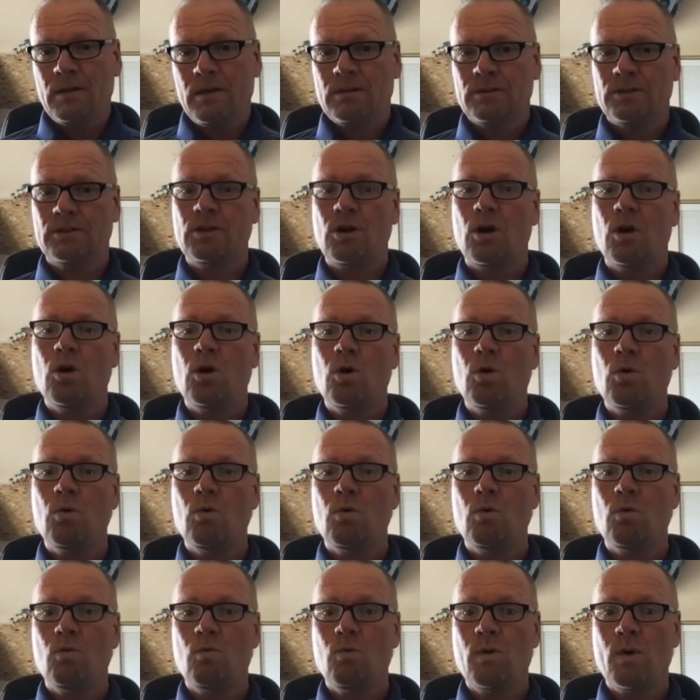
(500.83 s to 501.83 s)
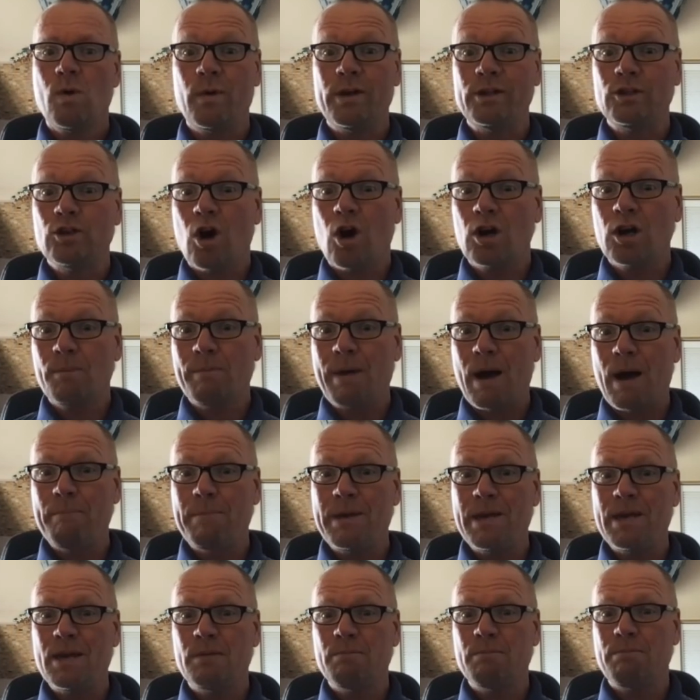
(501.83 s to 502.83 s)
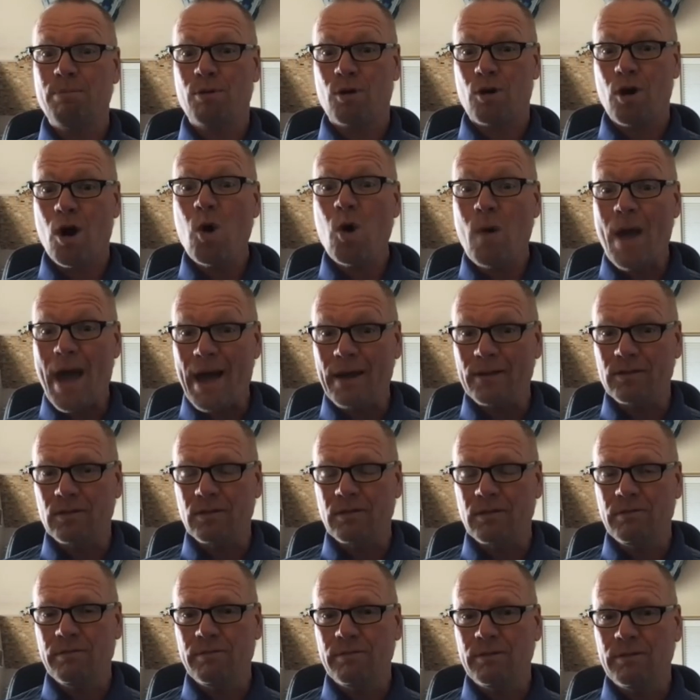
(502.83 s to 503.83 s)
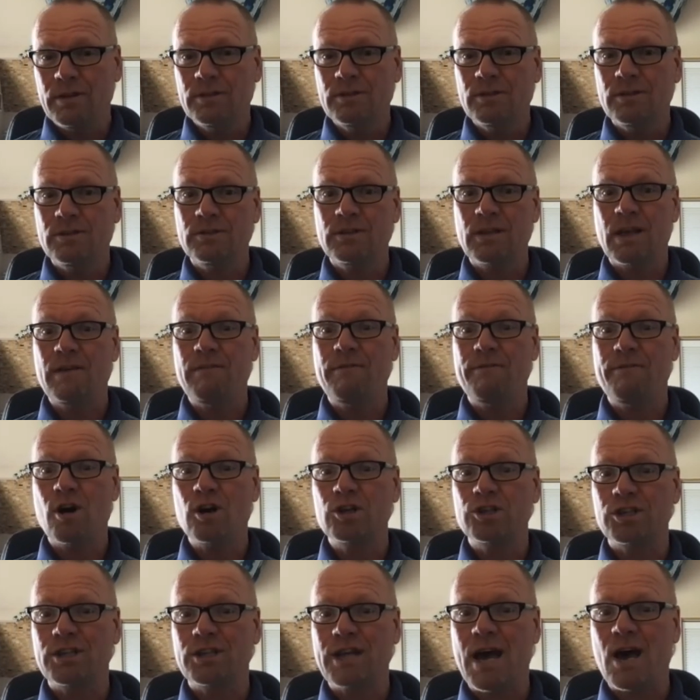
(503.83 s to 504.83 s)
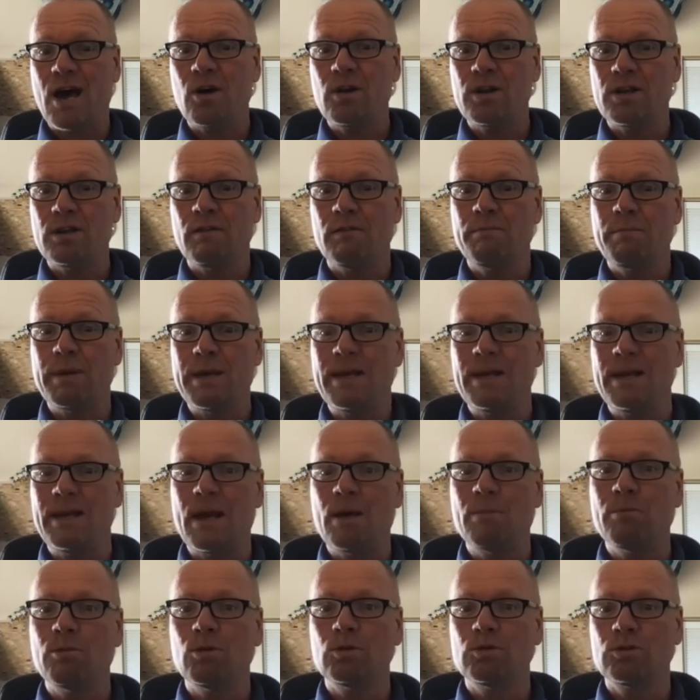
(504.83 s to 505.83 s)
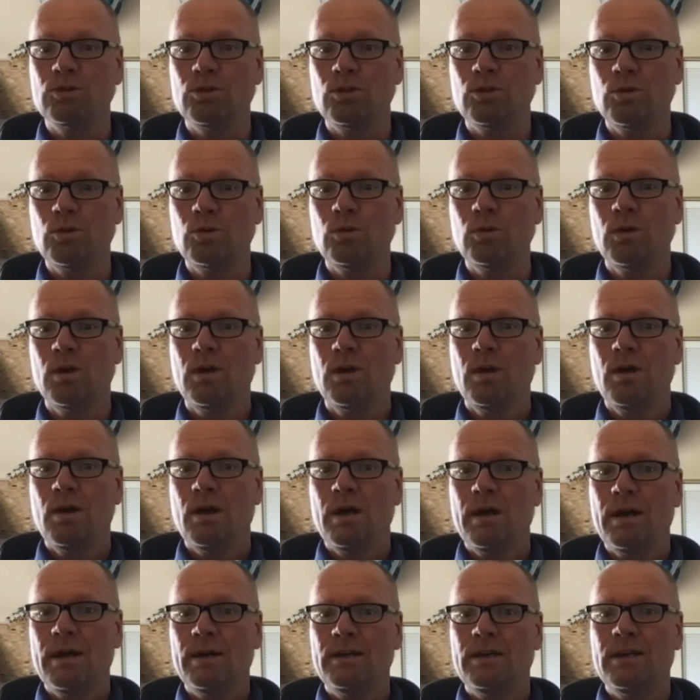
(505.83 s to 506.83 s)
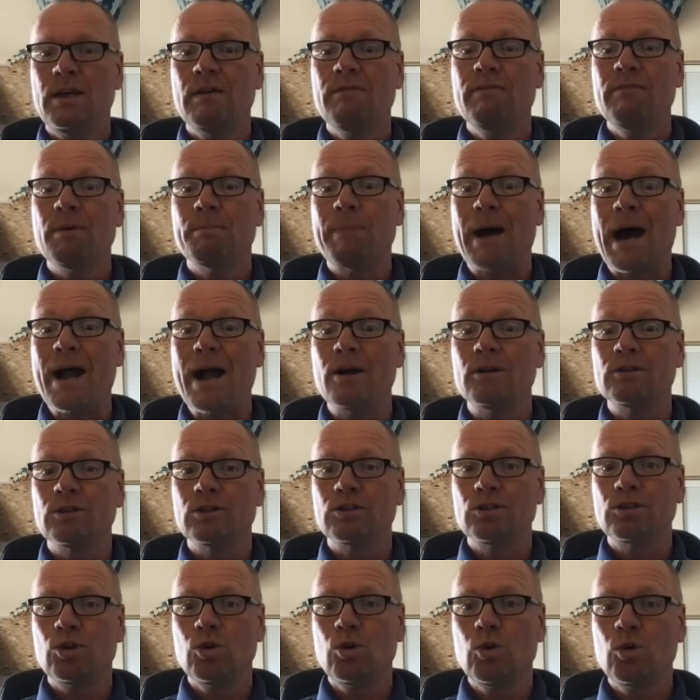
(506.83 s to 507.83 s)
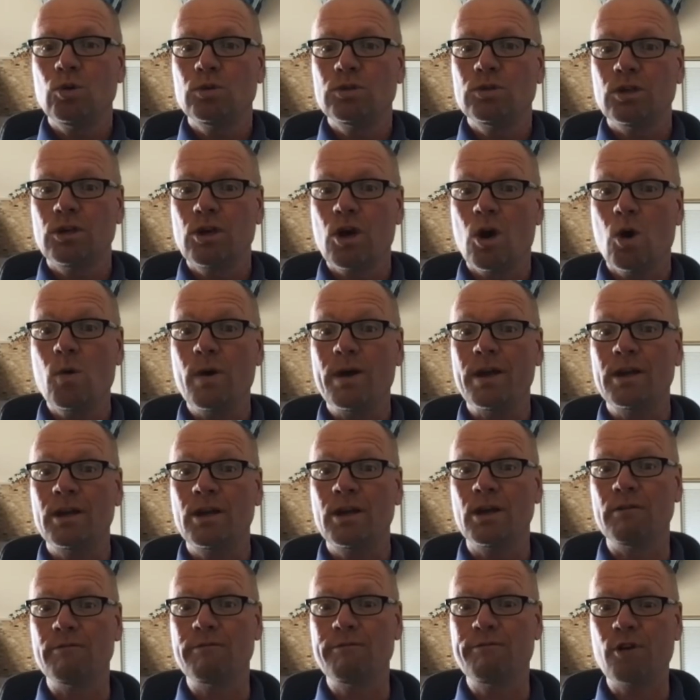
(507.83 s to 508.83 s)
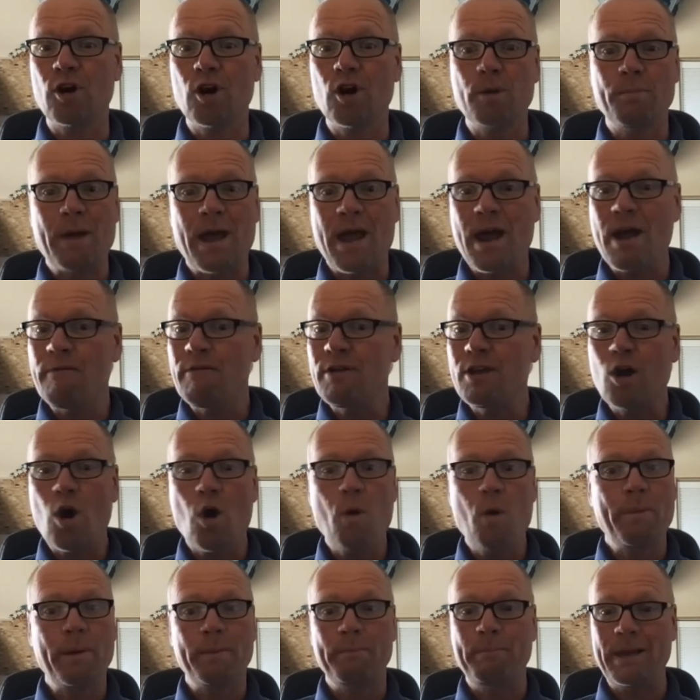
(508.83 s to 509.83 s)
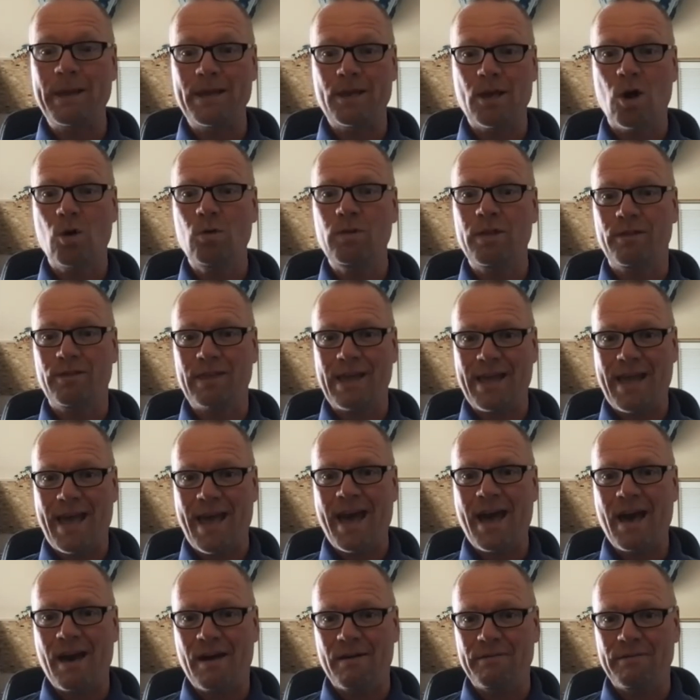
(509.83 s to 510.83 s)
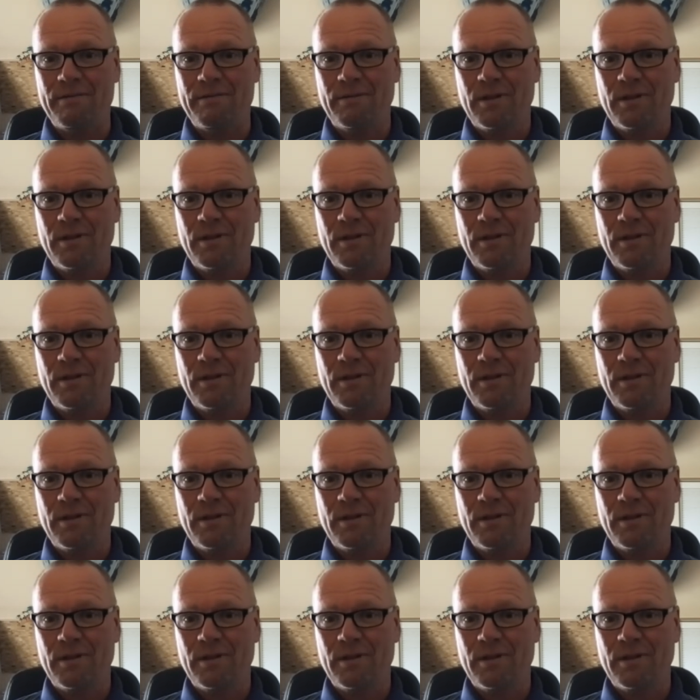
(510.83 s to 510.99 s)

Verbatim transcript: So when we talk about being proactive, this is a functionality of being able to give the buyers a tool to go and confirm every open PO that they have.